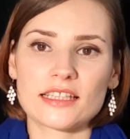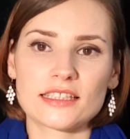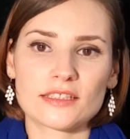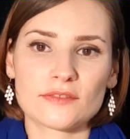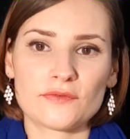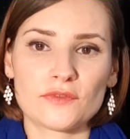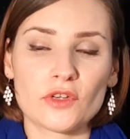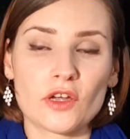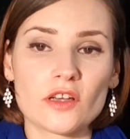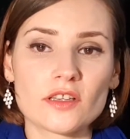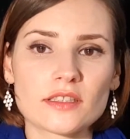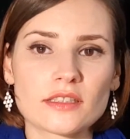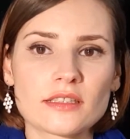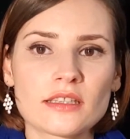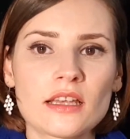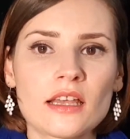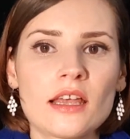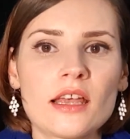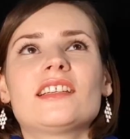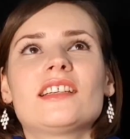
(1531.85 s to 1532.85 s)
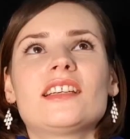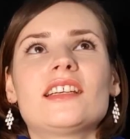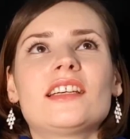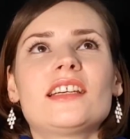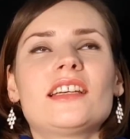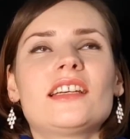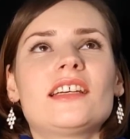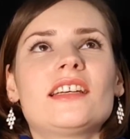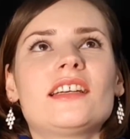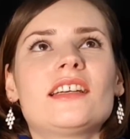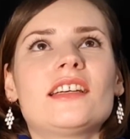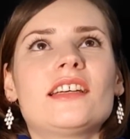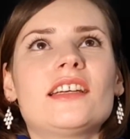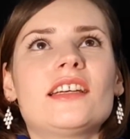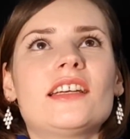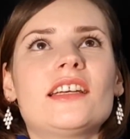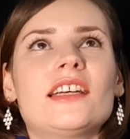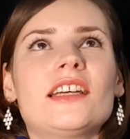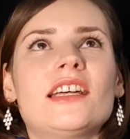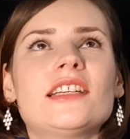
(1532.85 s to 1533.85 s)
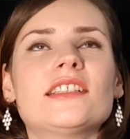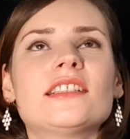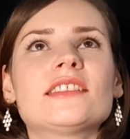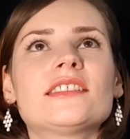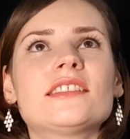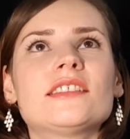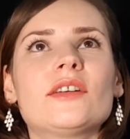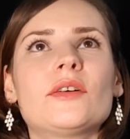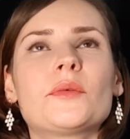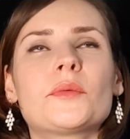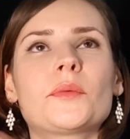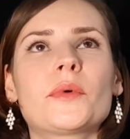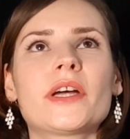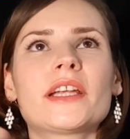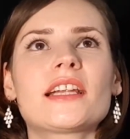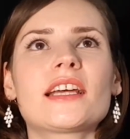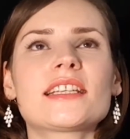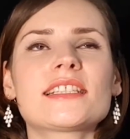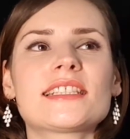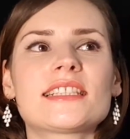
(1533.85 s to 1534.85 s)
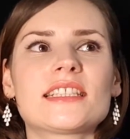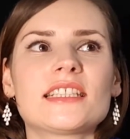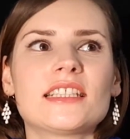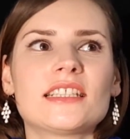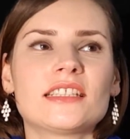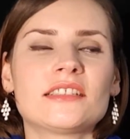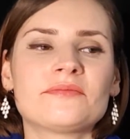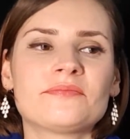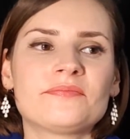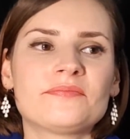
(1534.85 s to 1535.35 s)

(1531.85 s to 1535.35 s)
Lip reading: of laws. And when I see